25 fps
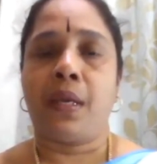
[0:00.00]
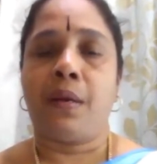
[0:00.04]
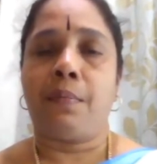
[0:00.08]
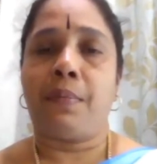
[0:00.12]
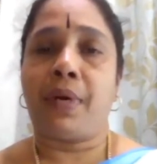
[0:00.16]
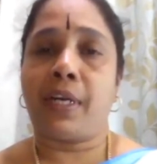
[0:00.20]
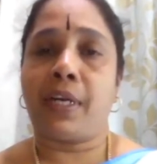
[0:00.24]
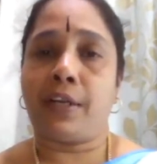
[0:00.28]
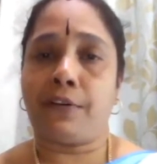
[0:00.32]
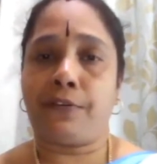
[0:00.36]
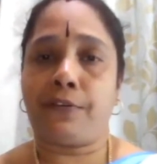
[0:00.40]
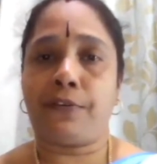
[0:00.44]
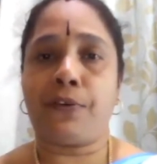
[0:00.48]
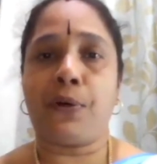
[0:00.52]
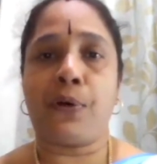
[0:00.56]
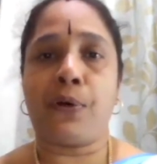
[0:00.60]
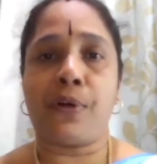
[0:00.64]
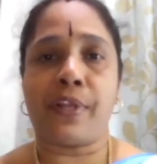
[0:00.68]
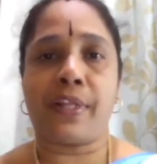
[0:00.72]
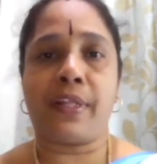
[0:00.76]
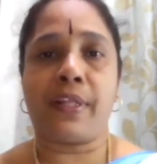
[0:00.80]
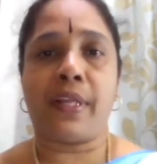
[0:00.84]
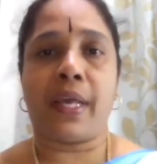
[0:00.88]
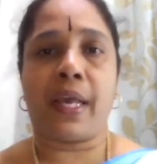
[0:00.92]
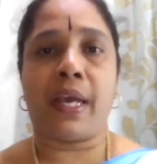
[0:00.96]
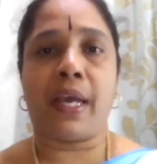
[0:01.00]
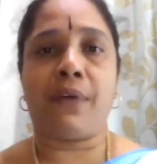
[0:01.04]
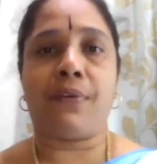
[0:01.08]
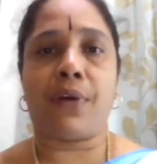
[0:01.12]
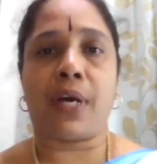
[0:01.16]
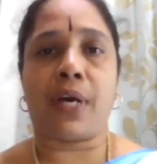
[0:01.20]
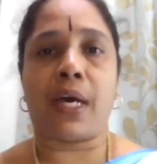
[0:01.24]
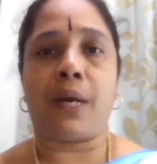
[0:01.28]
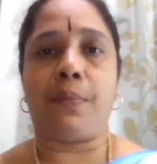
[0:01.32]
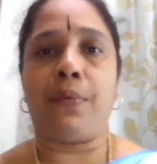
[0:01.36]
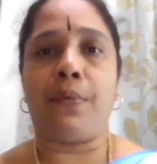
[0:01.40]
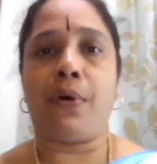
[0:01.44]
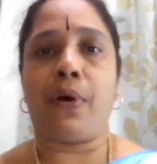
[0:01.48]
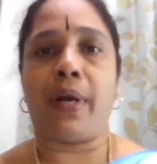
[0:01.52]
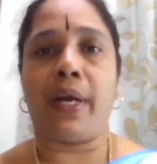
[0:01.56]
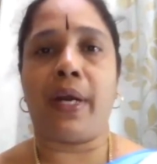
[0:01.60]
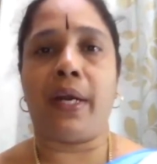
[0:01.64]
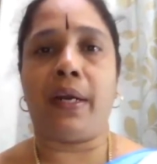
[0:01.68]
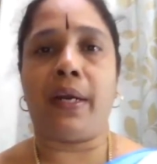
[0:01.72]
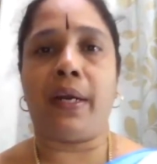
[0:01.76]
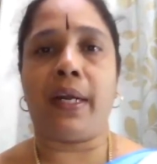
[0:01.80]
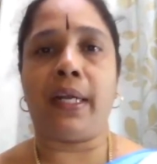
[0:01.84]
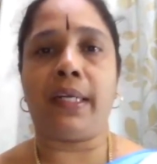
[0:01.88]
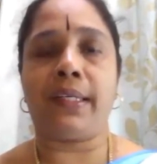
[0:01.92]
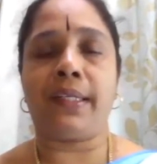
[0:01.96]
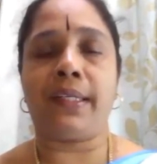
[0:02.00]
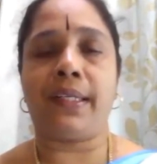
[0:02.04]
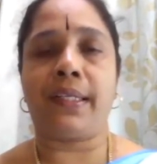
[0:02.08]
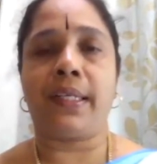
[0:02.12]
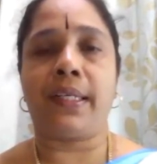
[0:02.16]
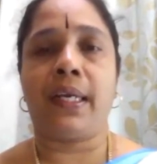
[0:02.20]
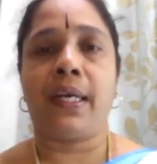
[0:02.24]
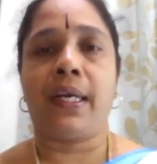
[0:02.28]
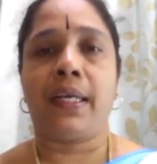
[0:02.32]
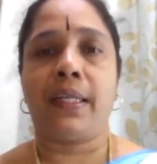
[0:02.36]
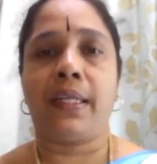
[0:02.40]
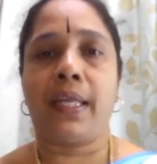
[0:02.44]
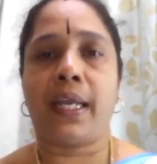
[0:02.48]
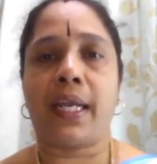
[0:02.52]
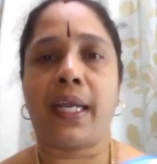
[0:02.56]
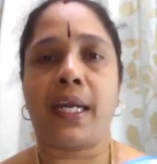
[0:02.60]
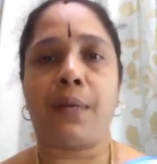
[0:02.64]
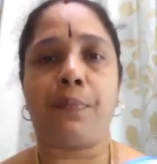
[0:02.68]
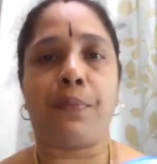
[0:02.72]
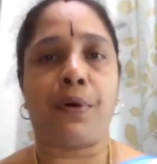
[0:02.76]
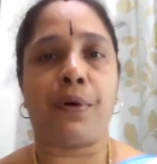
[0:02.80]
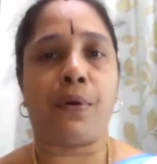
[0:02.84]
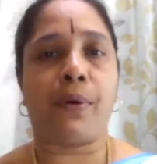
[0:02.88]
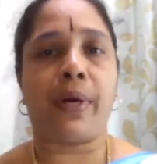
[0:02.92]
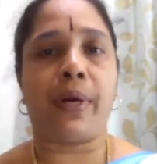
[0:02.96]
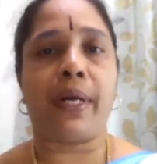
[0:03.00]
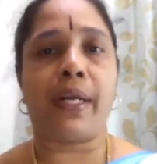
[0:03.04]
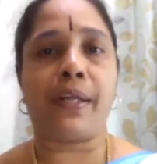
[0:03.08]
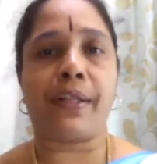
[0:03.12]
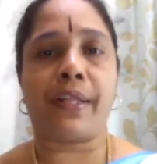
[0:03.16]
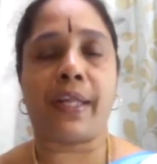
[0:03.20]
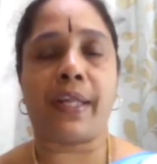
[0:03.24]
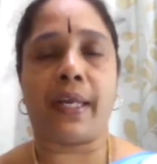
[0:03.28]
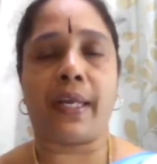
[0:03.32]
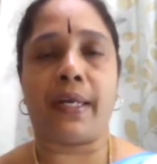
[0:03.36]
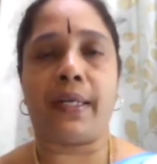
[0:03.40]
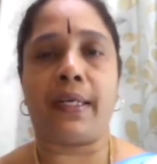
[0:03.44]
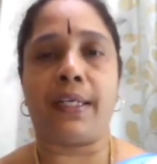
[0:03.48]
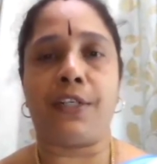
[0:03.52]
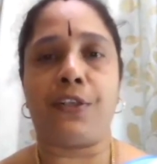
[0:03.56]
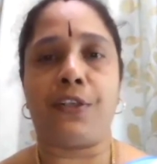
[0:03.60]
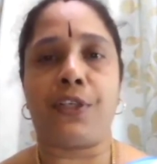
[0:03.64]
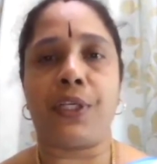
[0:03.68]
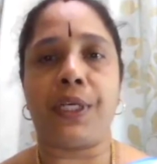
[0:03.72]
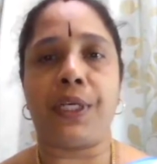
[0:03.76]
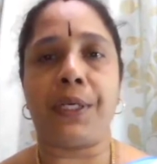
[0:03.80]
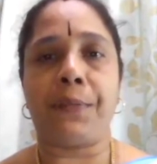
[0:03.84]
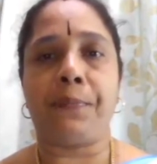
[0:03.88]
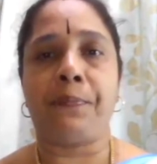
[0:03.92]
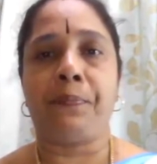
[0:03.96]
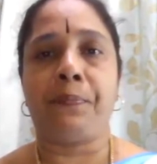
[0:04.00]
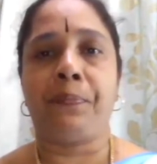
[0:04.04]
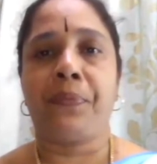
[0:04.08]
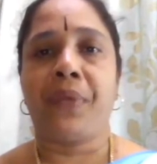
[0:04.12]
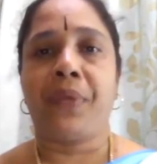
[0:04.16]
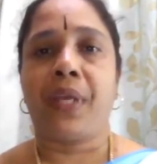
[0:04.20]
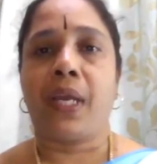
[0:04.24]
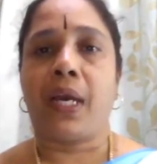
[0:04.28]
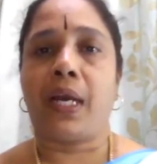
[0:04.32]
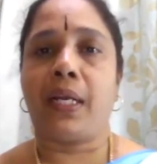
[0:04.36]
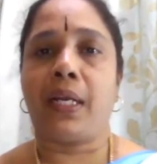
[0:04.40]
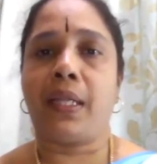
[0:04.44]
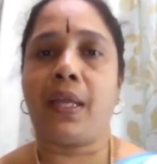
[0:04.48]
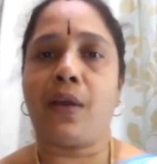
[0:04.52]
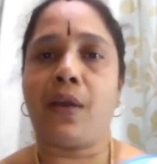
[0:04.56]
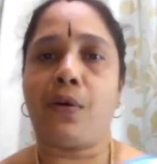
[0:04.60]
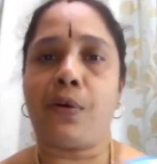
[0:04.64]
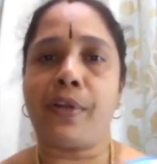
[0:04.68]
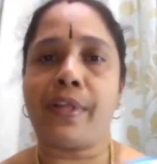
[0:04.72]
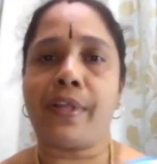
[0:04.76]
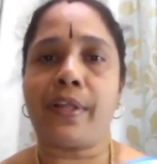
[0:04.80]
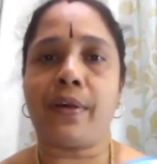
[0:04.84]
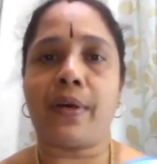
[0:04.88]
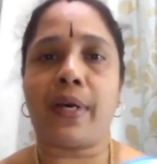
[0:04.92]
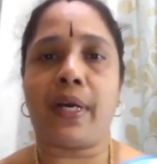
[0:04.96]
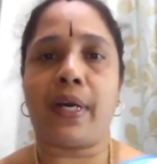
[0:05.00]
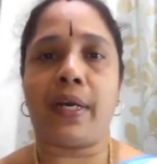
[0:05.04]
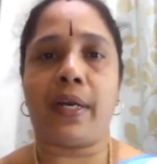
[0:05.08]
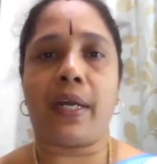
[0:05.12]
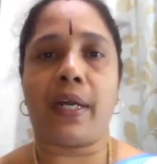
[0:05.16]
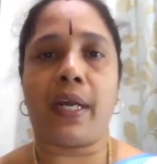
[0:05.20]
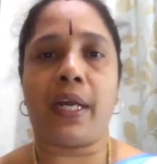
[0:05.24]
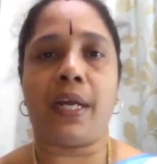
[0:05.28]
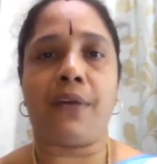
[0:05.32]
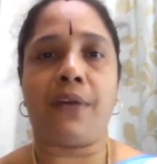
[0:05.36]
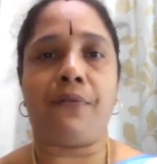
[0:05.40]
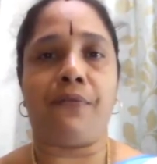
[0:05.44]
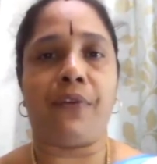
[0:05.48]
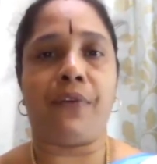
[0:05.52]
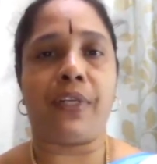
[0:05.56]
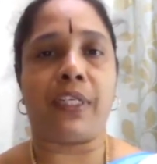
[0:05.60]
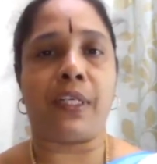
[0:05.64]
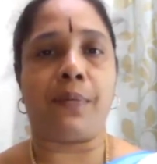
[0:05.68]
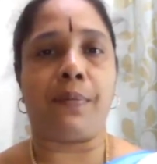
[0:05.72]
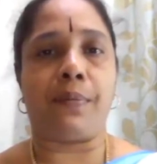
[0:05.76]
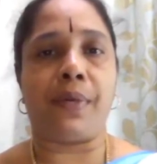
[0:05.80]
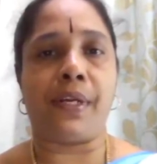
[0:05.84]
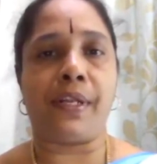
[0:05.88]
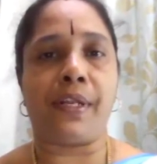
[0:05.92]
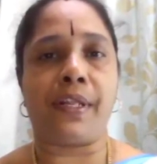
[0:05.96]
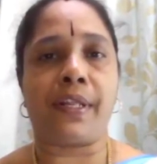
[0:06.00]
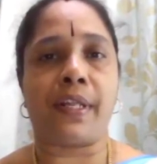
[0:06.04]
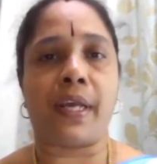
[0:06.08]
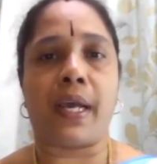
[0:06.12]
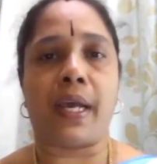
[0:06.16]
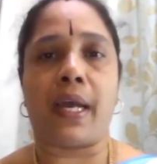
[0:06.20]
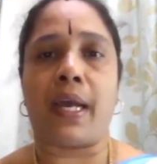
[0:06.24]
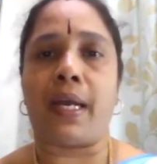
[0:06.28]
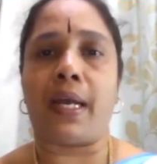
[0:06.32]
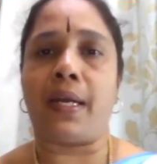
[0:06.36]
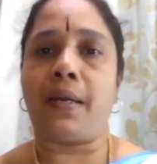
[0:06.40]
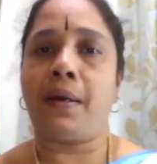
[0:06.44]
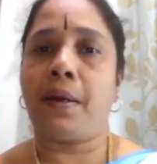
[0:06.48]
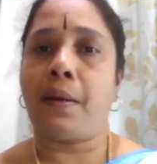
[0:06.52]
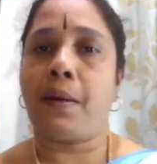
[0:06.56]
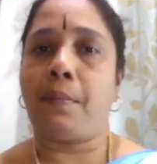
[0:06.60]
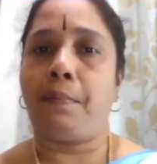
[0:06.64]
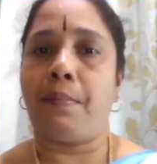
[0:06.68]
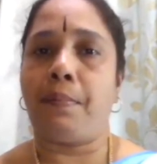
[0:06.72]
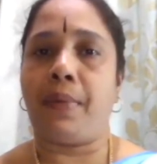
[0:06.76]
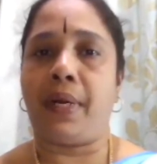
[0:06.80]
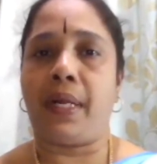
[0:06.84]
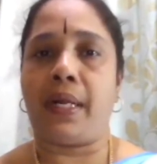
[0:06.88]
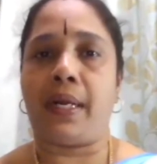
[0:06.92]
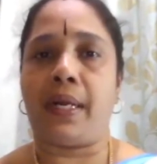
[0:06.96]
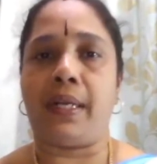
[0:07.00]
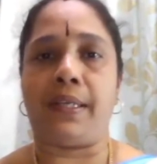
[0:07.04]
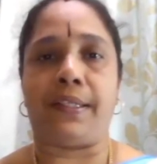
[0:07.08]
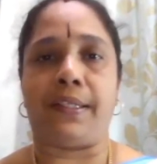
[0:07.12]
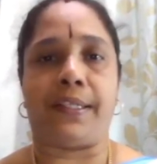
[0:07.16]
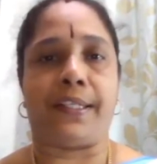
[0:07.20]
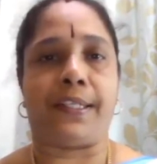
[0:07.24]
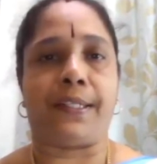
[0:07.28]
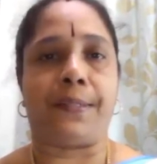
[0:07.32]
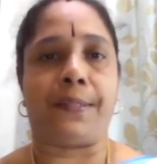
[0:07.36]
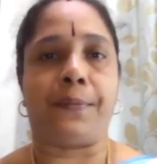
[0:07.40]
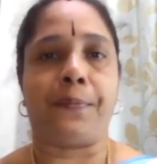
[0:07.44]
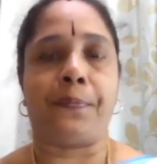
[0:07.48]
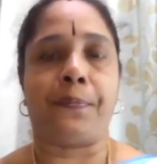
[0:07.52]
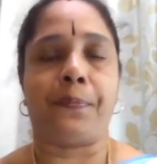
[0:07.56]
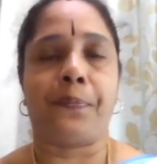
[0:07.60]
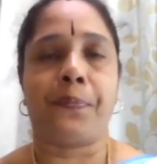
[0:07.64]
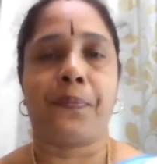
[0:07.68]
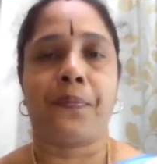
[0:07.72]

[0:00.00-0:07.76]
But of course, they have carbohydrates. They can provide us energy, and they also contain vitamins and minerals.